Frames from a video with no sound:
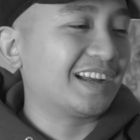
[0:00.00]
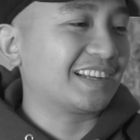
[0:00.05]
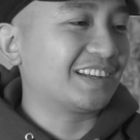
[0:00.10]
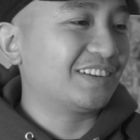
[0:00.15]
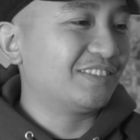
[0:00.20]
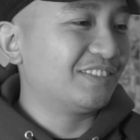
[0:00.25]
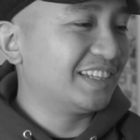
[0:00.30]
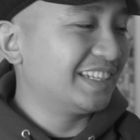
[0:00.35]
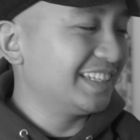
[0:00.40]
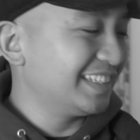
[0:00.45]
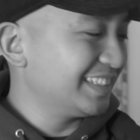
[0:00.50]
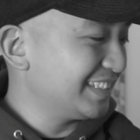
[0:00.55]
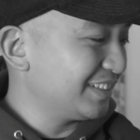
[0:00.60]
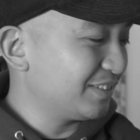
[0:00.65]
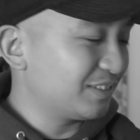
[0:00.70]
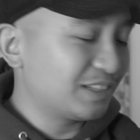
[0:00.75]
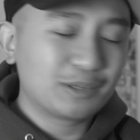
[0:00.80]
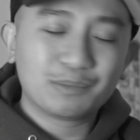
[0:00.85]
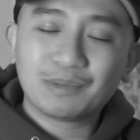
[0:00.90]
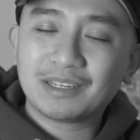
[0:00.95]
what
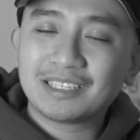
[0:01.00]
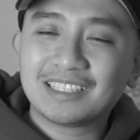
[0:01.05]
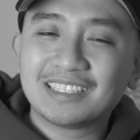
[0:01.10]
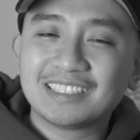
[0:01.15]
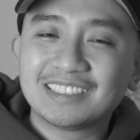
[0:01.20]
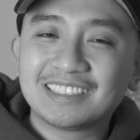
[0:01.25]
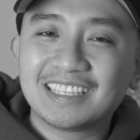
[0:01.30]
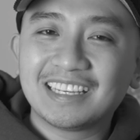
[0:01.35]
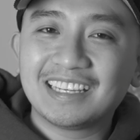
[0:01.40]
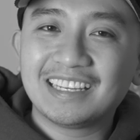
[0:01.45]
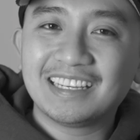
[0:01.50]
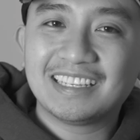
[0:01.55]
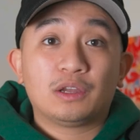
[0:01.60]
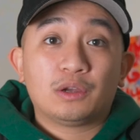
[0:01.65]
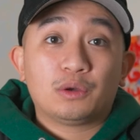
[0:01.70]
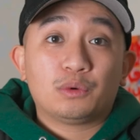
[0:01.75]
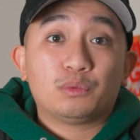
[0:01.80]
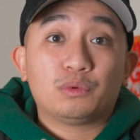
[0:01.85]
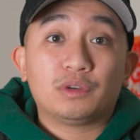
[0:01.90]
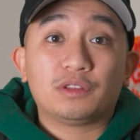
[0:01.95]
am I gonna say?
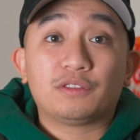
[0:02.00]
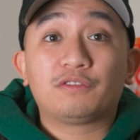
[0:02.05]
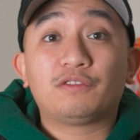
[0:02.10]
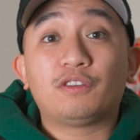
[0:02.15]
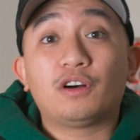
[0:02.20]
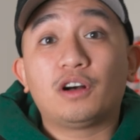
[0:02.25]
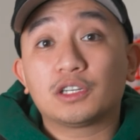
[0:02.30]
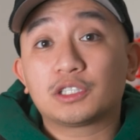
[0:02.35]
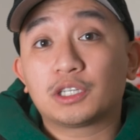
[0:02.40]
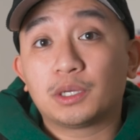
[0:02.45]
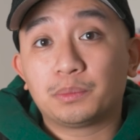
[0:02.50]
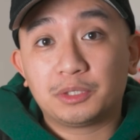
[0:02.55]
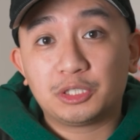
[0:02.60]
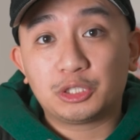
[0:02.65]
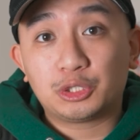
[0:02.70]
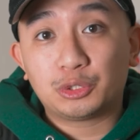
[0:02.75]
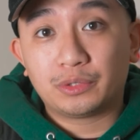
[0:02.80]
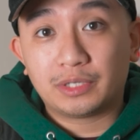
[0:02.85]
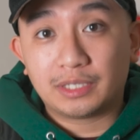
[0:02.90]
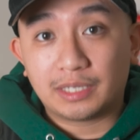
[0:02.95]
With fall coming
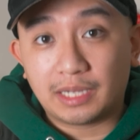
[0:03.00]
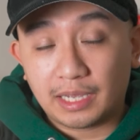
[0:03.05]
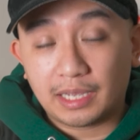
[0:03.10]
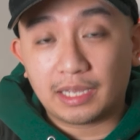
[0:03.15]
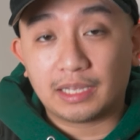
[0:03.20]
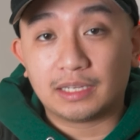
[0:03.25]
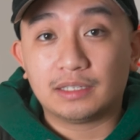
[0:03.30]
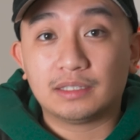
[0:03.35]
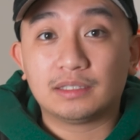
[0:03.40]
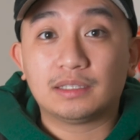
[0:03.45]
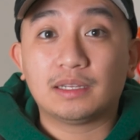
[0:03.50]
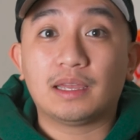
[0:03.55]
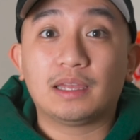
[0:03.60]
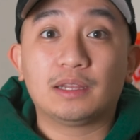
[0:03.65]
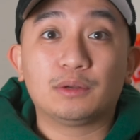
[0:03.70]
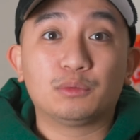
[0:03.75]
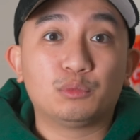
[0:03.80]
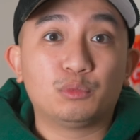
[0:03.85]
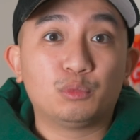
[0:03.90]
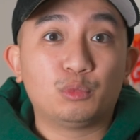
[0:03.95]
to an end
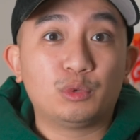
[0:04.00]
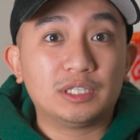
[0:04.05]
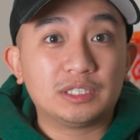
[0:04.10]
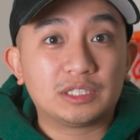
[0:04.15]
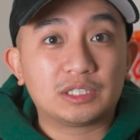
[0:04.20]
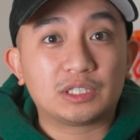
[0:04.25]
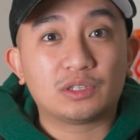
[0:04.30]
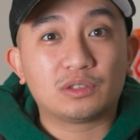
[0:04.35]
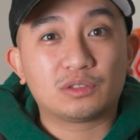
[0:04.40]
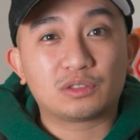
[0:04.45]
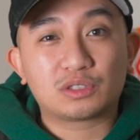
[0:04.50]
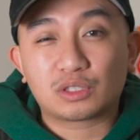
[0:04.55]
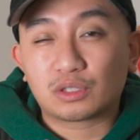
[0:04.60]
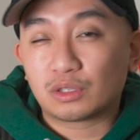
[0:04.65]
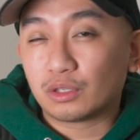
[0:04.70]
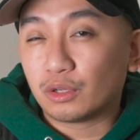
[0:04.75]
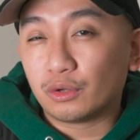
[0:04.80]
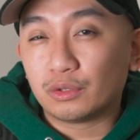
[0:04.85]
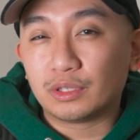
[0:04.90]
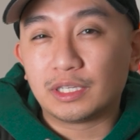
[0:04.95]
and winter
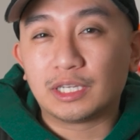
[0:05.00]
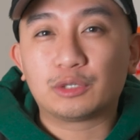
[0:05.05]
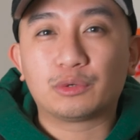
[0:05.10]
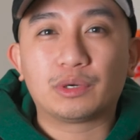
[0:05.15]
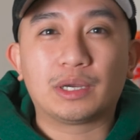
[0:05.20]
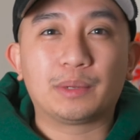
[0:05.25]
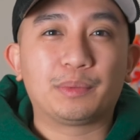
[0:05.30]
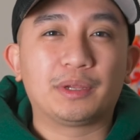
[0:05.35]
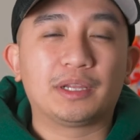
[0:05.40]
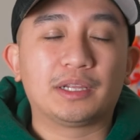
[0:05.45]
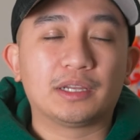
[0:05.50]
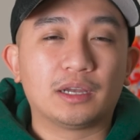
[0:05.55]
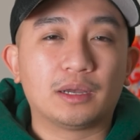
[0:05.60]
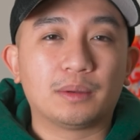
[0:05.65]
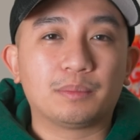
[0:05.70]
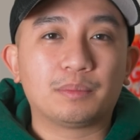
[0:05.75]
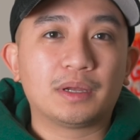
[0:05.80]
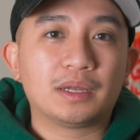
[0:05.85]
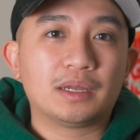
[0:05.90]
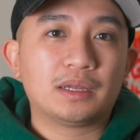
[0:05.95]
slowly creeping
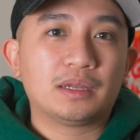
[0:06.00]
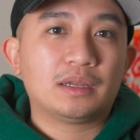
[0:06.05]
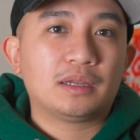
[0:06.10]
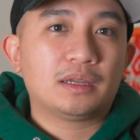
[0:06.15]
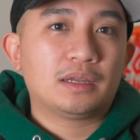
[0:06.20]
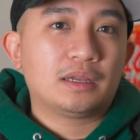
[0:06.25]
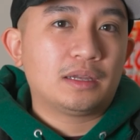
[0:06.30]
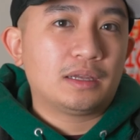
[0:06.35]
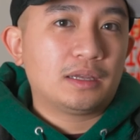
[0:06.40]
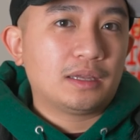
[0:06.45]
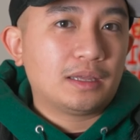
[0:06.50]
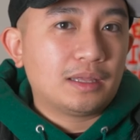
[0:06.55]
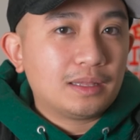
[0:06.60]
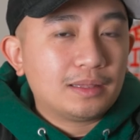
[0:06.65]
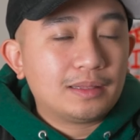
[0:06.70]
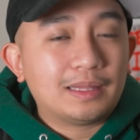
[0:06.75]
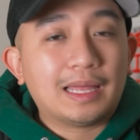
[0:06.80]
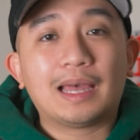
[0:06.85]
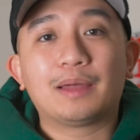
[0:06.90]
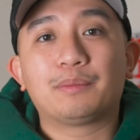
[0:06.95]
up,
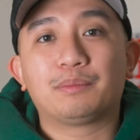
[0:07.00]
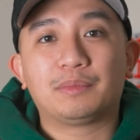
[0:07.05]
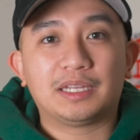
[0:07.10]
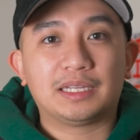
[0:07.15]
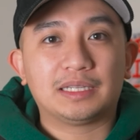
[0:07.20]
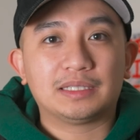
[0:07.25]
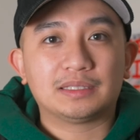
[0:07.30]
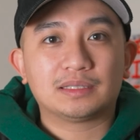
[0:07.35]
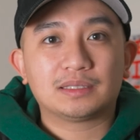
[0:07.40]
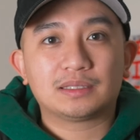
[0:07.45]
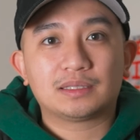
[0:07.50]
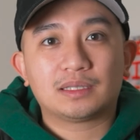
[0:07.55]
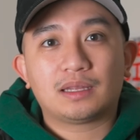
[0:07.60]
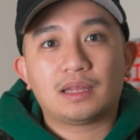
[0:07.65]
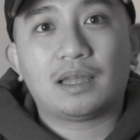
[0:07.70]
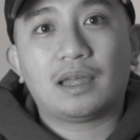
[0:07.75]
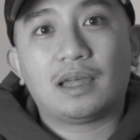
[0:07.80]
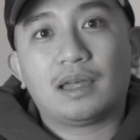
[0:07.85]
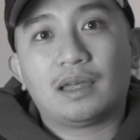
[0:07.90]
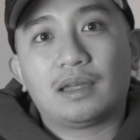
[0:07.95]
that means,
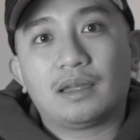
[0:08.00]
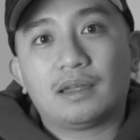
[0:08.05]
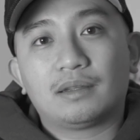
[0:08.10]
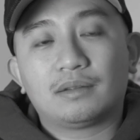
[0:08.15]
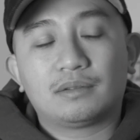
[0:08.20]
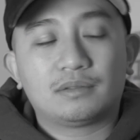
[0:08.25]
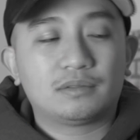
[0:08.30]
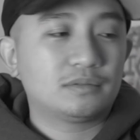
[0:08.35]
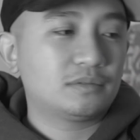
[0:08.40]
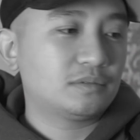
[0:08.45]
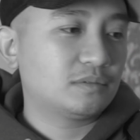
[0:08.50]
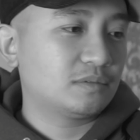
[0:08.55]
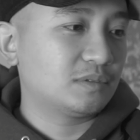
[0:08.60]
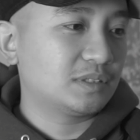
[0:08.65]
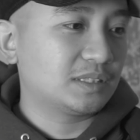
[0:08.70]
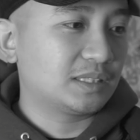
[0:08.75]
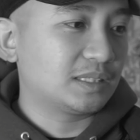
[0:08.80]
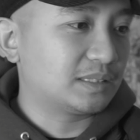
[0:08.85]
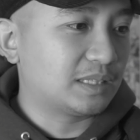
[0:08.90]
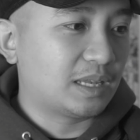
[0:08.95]

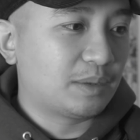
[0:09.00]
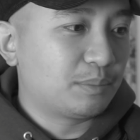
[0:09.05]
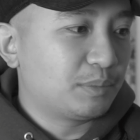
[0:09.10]
what does that